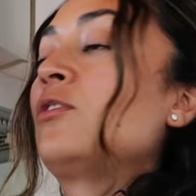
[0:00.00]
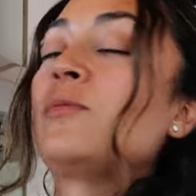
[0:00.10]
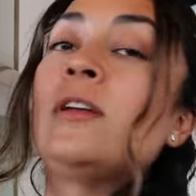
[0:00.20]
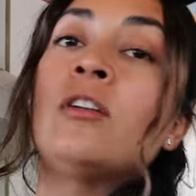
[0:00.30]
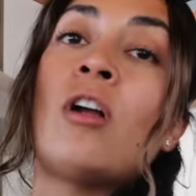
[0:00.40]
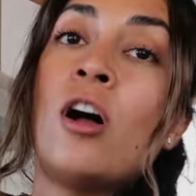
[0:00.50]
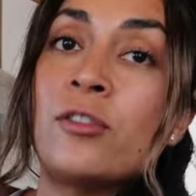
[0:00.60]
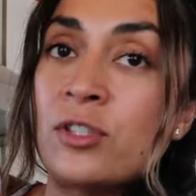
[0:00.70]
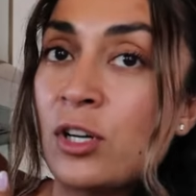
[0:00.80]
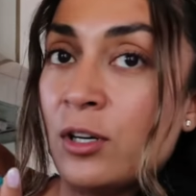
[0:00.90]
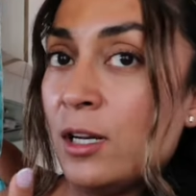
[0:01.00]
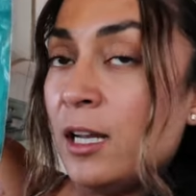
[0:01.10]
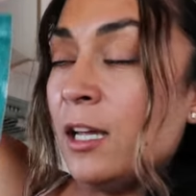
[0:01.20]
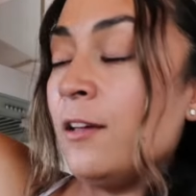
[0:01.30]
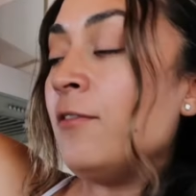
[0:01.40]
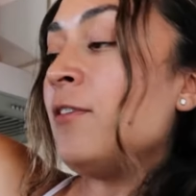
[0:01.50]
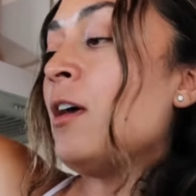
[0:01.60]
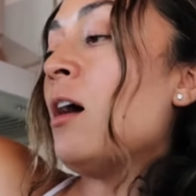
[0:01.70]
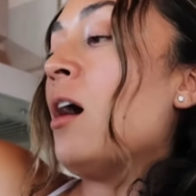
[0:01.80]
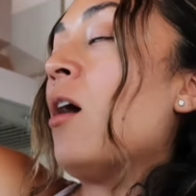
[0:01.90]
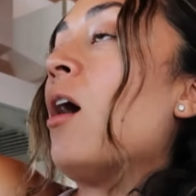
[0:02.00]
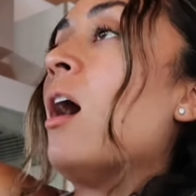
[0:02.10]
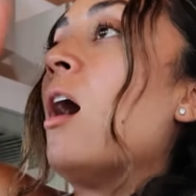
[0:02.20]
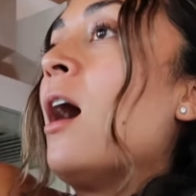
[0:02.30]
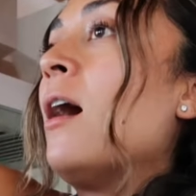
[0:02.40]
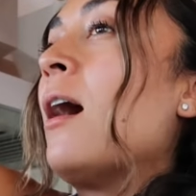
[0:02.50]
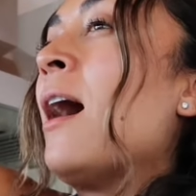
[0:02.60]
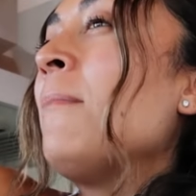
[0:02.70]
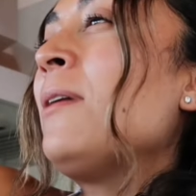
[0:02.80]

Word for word: sweetener alternative. I'm